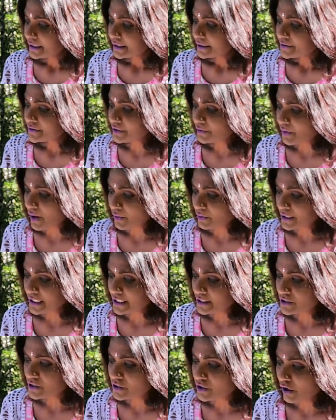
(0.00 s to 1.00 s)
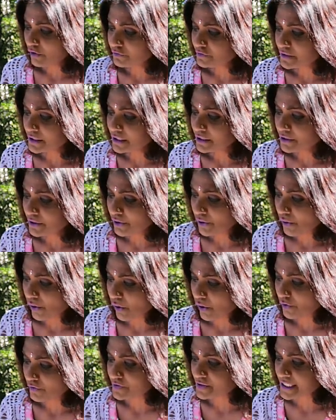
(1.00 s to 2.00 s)
surrounding a soft inner
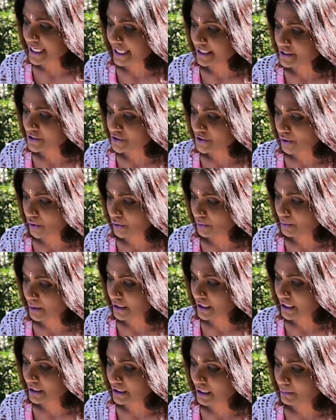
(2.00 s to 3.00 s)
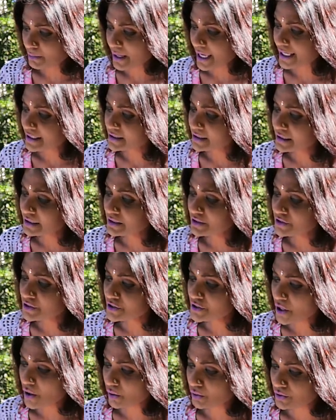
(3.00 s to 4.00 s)
core of sandstone, making them excellent
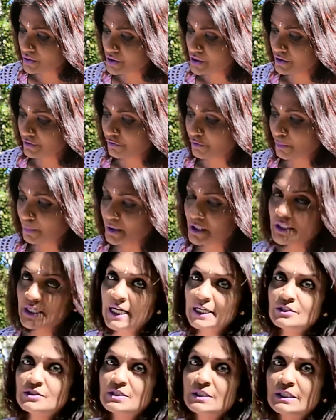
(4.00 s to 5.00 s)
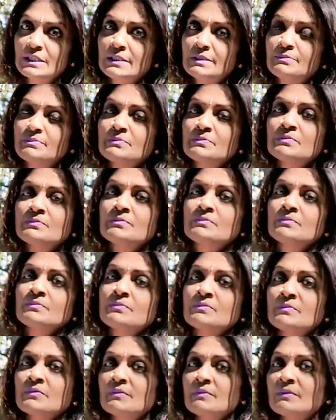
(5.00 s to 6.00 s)
stones for protection.
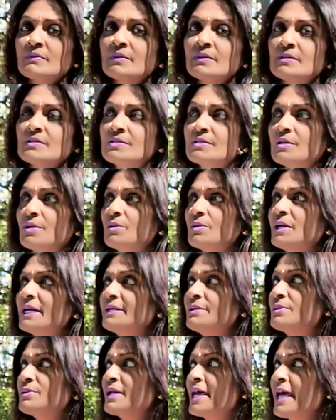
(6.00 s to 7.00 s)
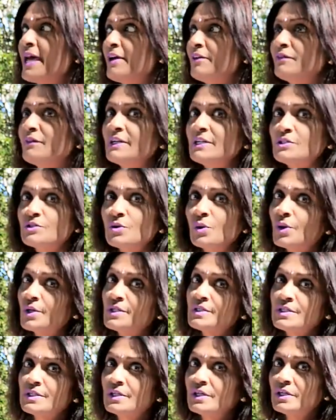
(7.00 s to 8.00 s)
So I don't have a
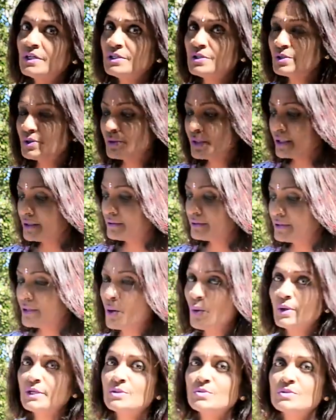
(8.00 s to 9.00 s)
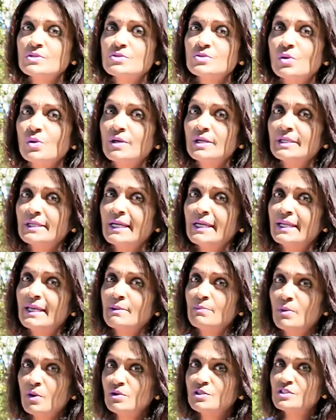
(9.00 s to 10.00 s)
choice here to that go into a store and get a
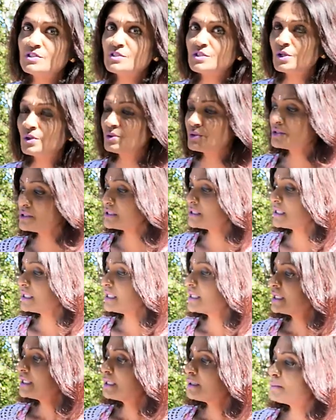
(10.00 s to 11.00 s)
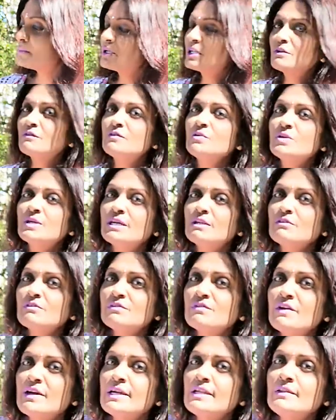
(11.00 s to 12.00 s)
boji stones, but if you can
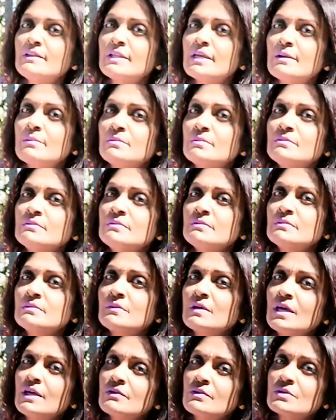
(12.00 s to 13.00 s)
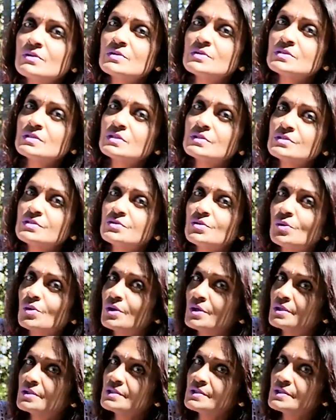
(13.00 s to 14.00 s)
find them at the crystal
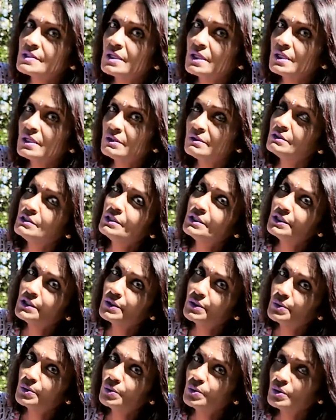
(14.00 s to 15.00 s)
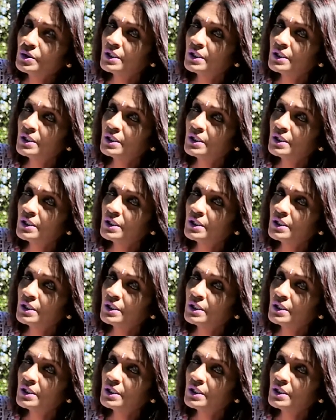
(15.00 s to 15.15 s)
stores near you,